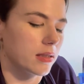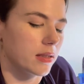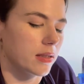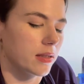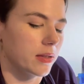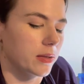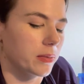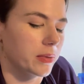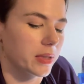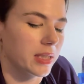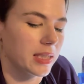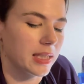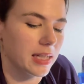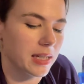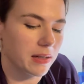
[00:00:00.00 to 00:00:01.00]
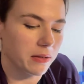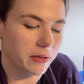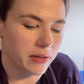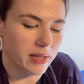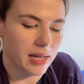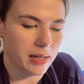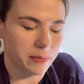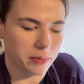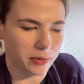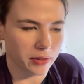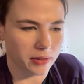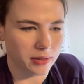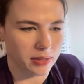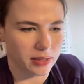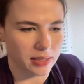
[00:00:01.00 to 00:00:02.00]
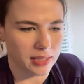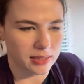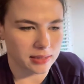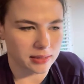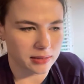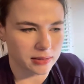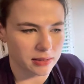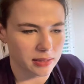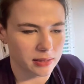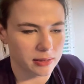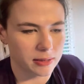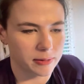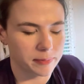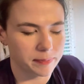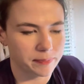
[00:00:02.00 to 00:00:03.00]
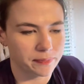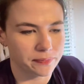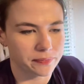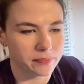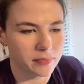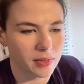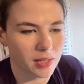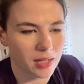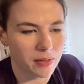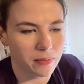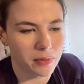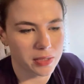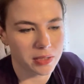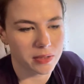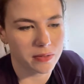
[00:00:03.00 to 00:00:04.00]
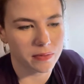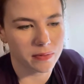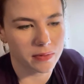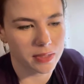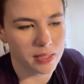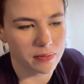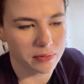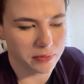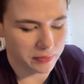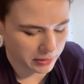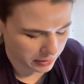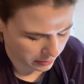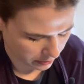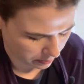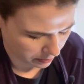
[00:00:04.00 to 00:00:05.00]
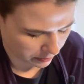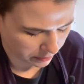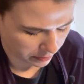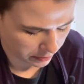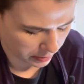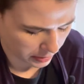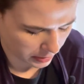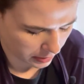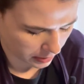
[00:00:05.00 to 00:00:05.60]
so we'll see how that works. And I watched several videos before